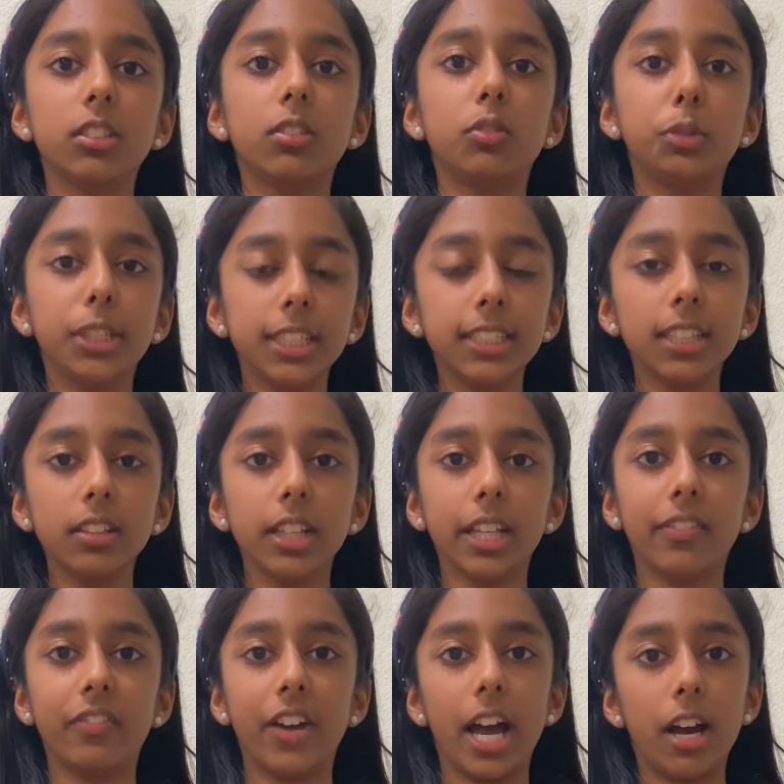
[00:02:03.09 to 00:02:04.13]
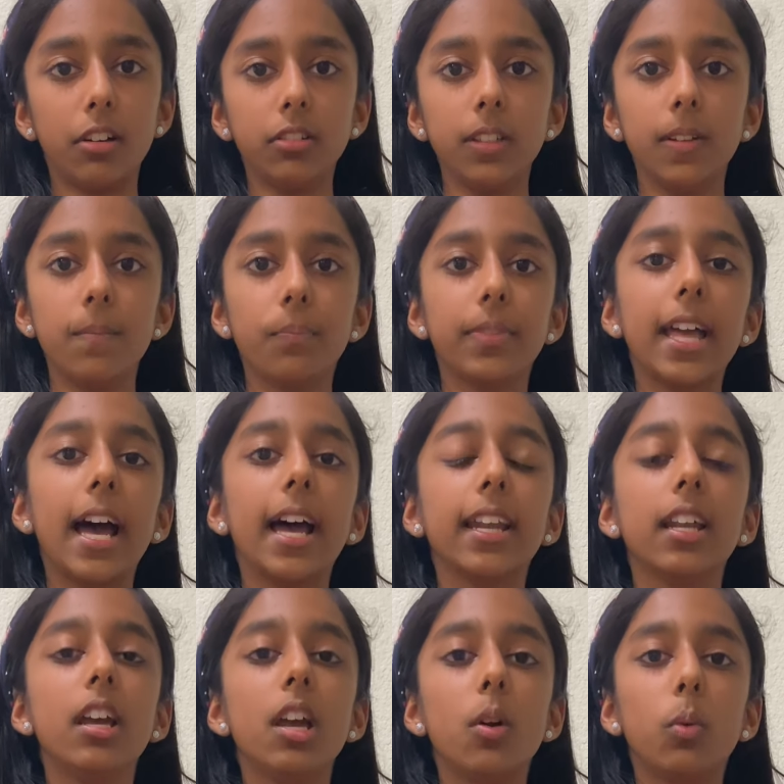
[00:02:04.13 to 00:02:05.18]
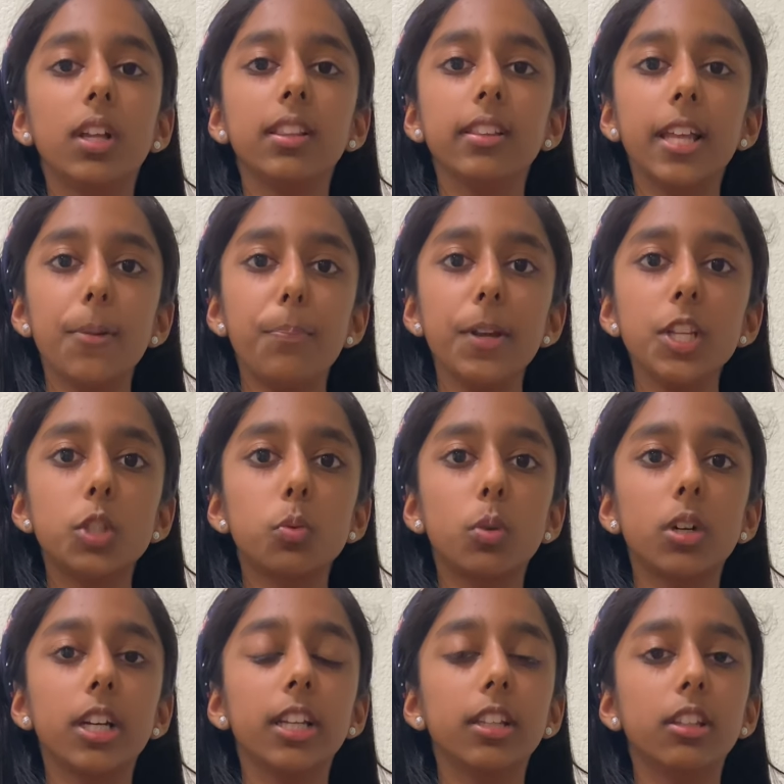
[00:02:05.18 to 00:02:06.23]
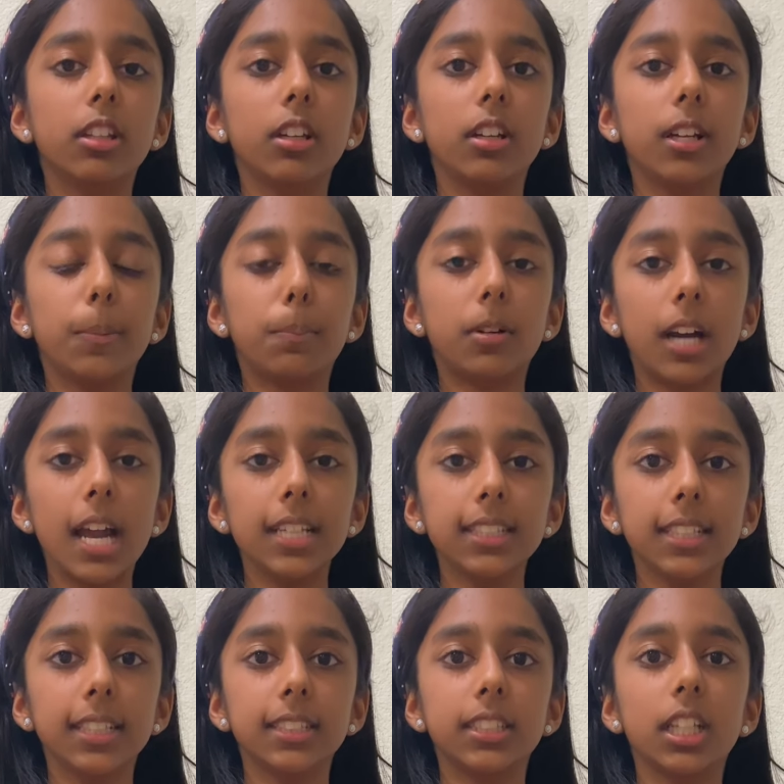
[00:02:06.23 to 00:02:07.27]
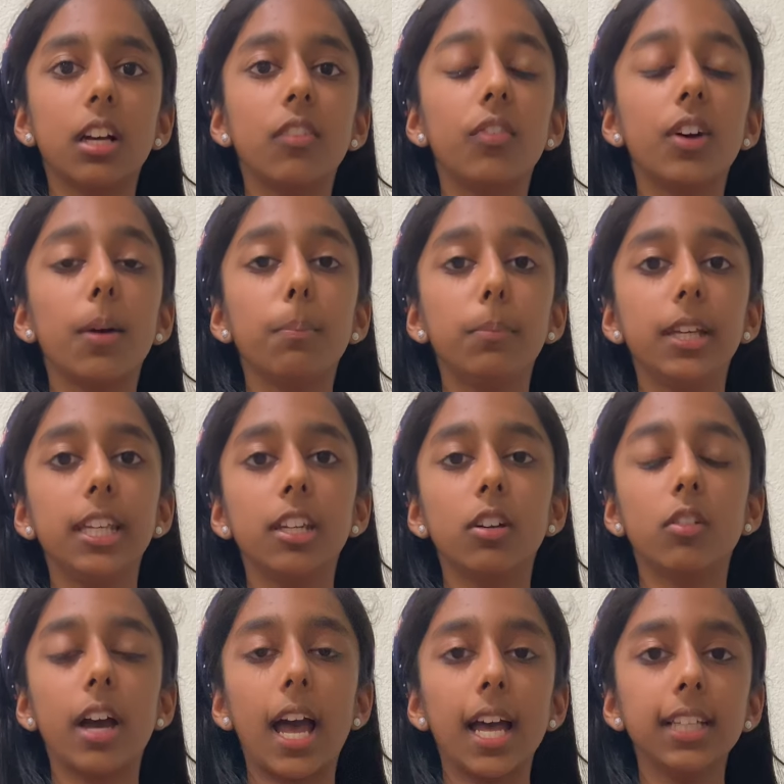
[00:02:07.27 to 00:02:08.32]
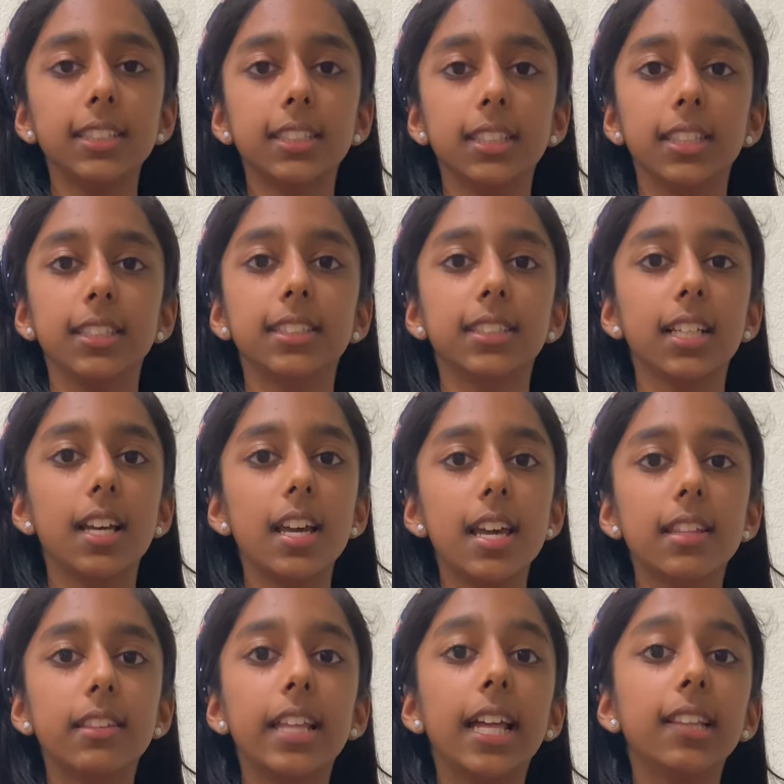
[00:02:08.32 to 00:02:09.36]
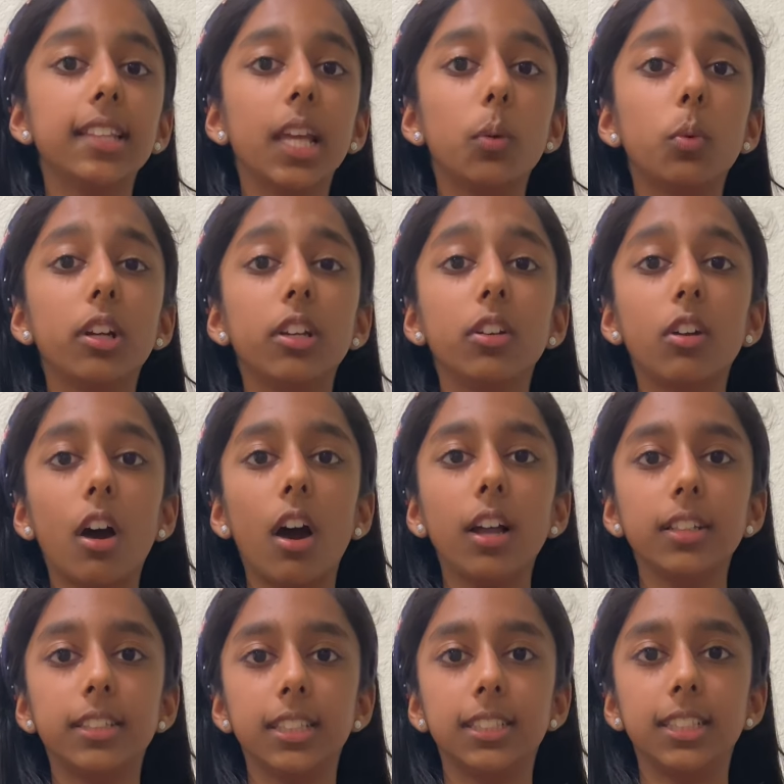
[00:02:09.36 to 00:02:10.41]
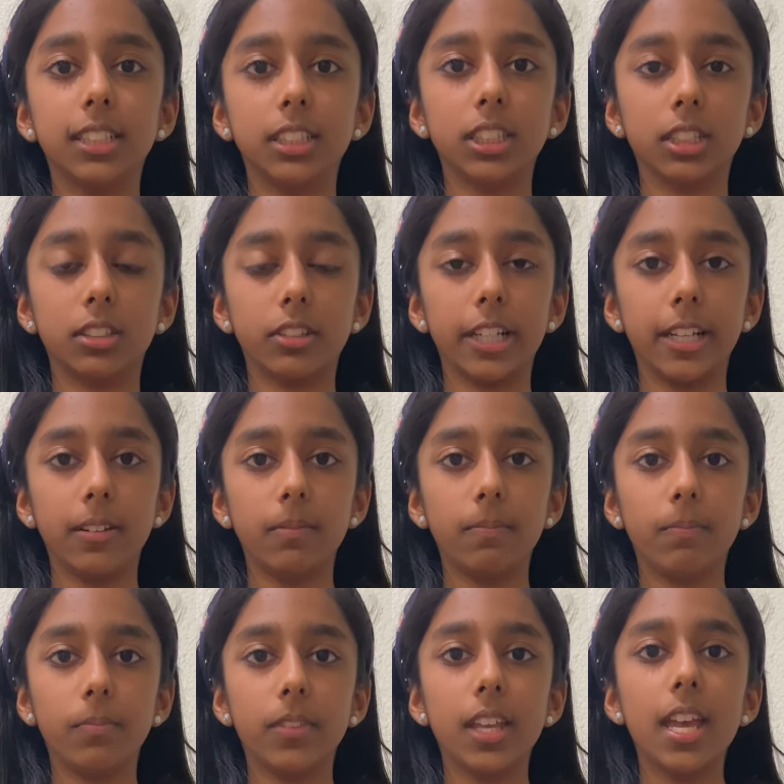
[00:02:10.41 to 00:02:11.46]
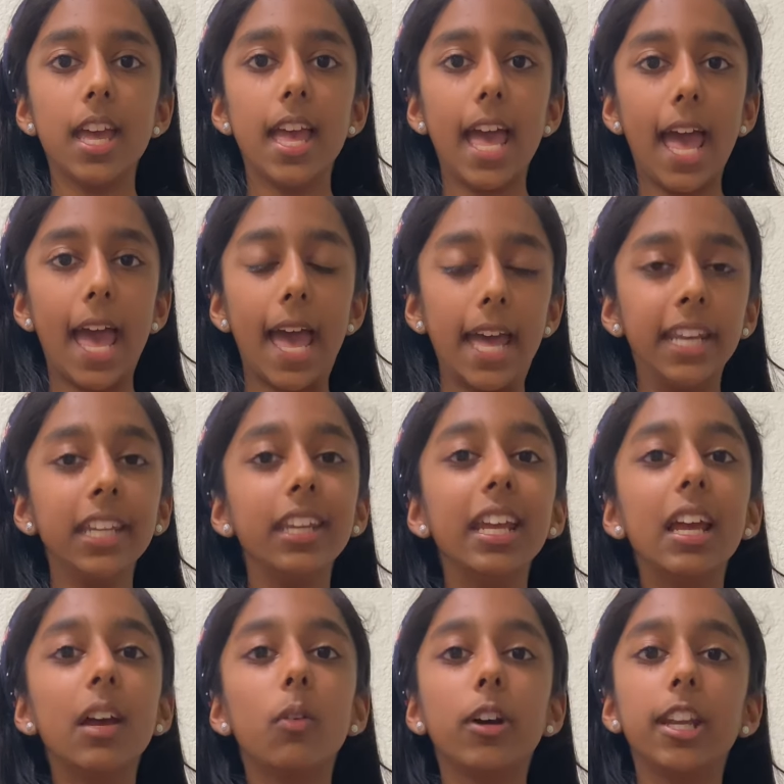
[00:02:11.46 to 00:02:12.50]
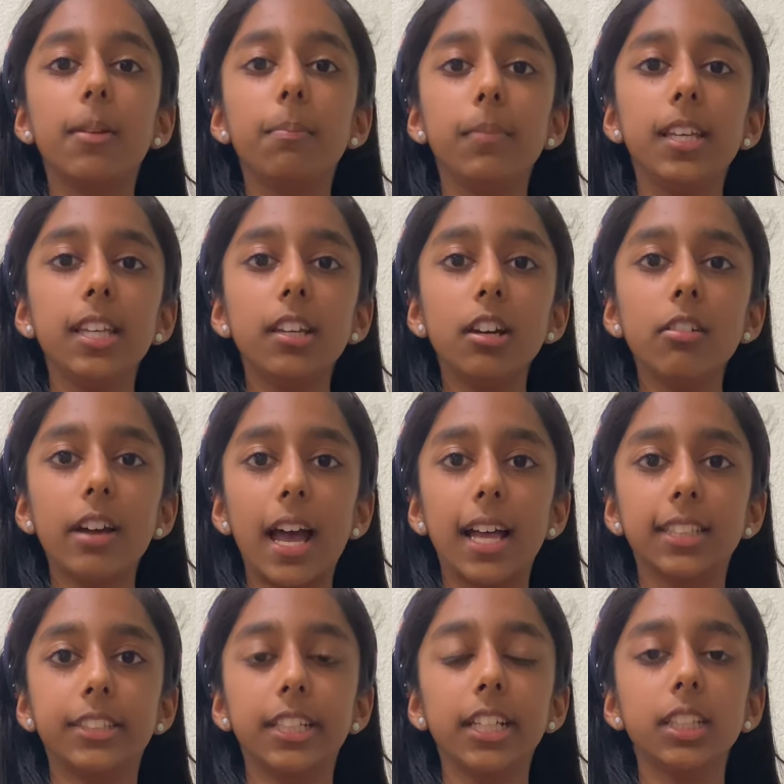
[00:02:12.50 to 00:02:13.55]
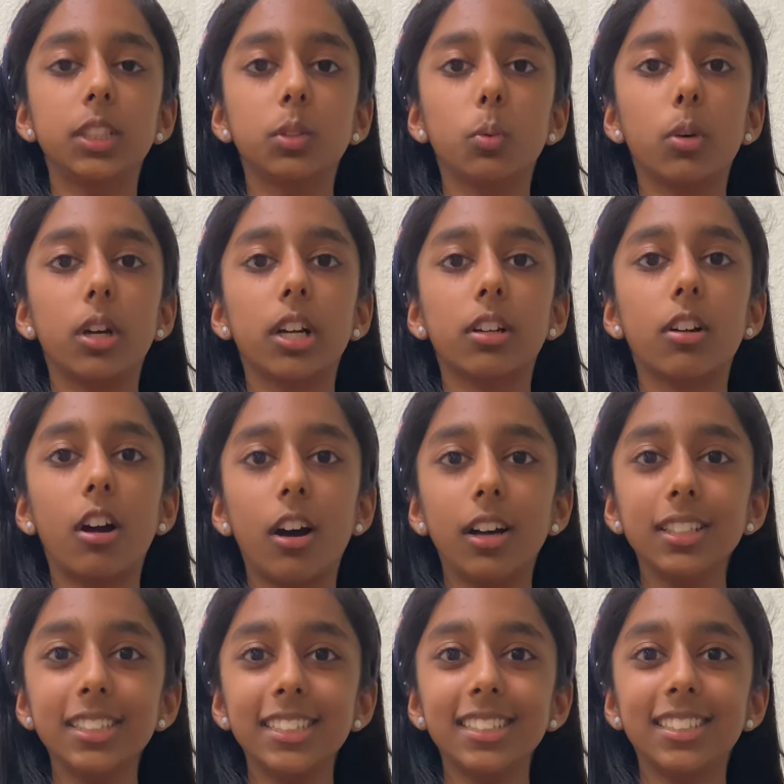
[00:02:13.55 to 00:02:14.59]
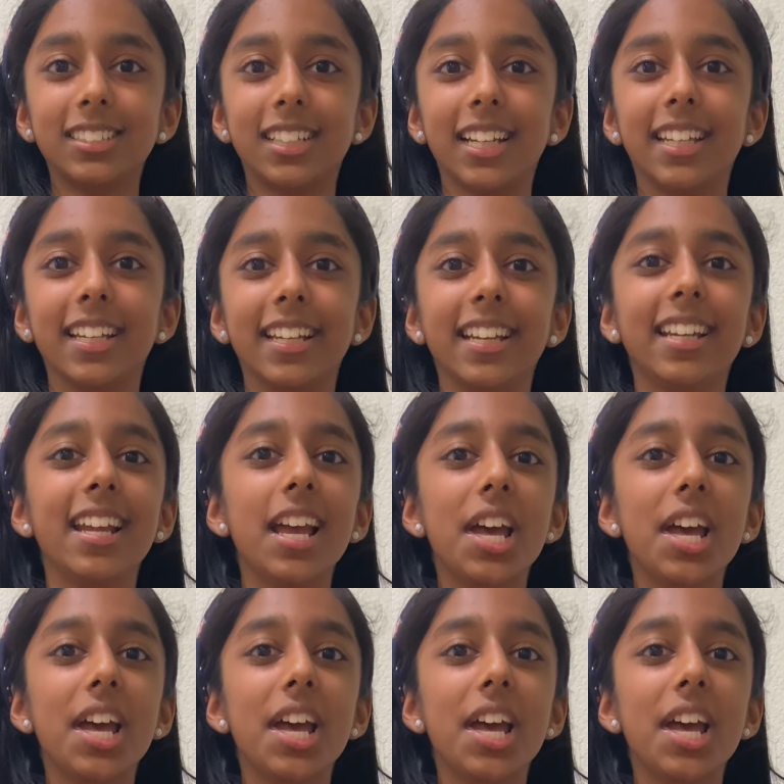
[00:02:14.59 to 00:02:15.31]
recently found that when lipids were in the presence of amino acids, then they would not disintegrate. And when amino acids were concentrated